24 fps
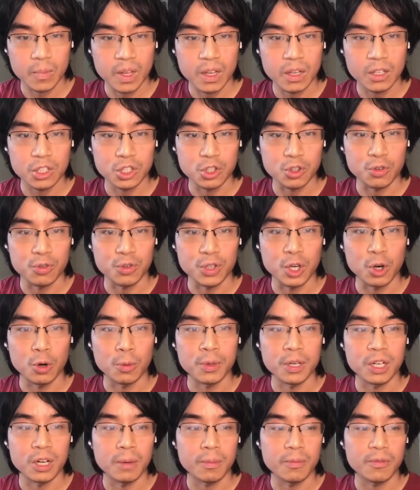So if we
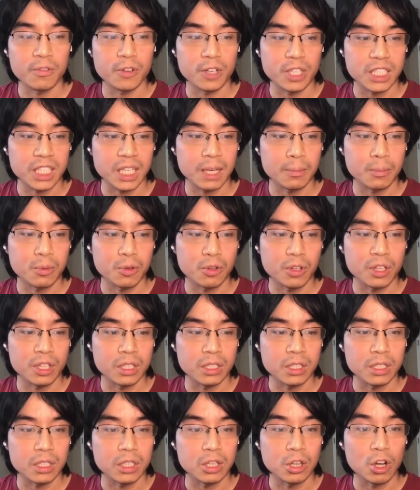open up, for example,
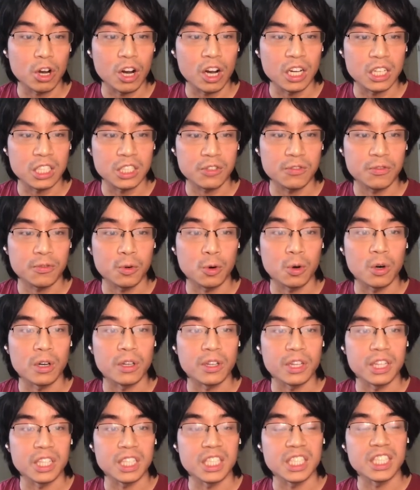the logs for
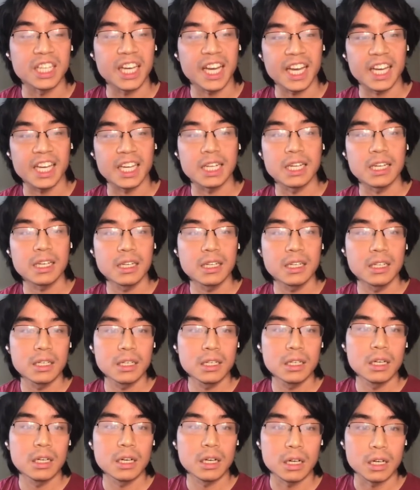the head,
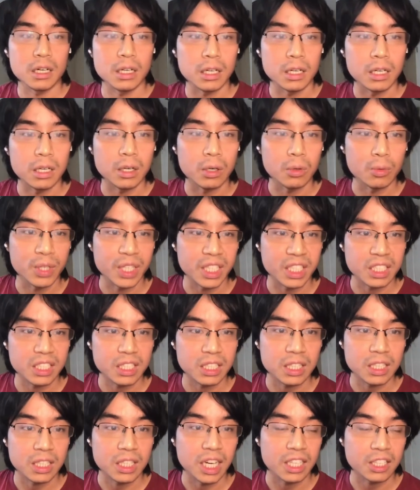we can
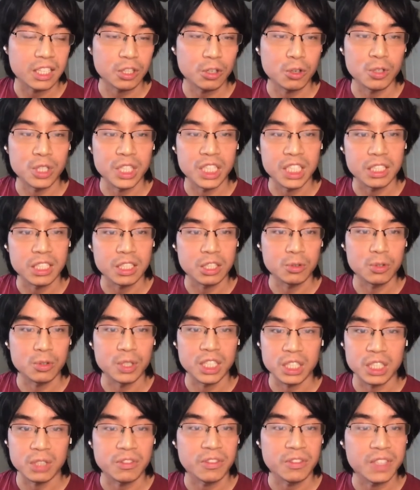see that Tony is doing
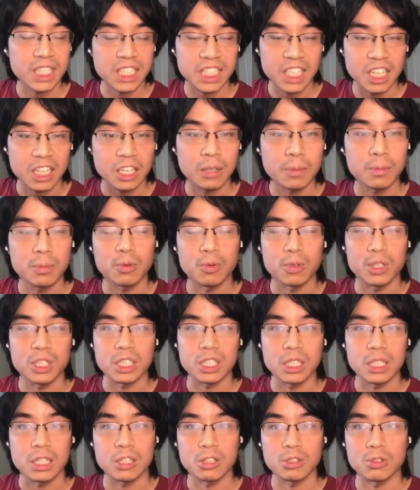some of its setup, which
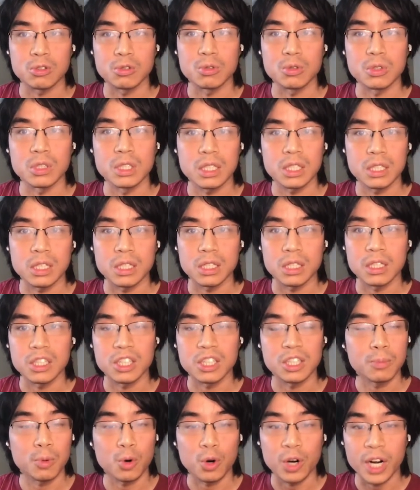includes
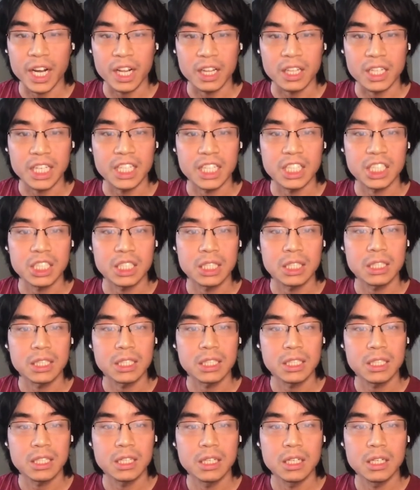the port
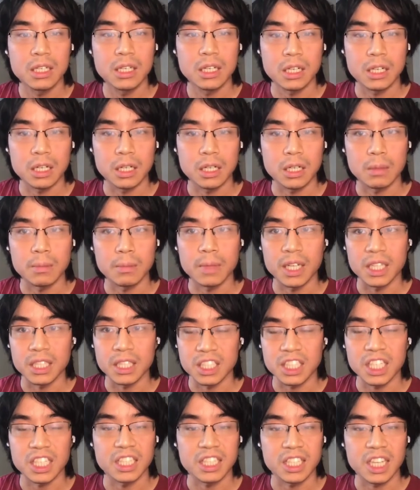allocations and
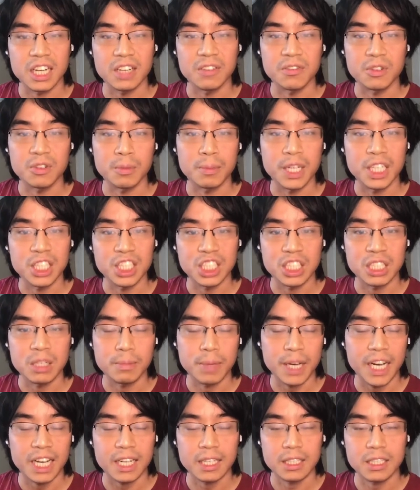sending that information
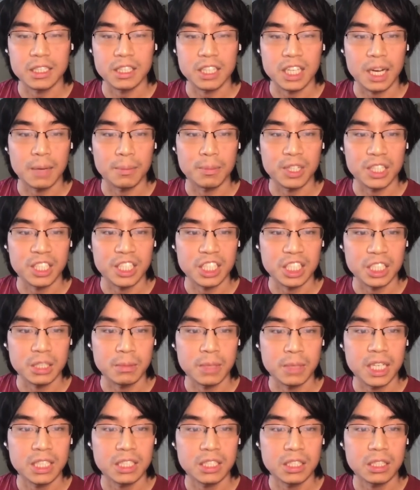back to the application
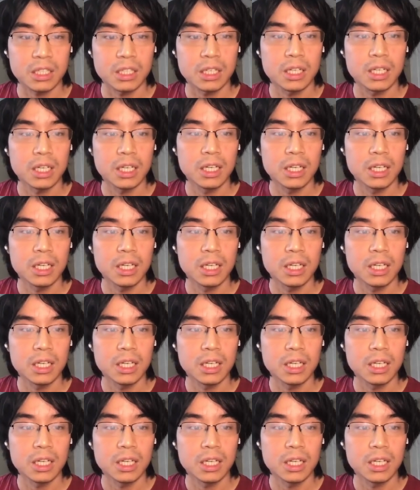master.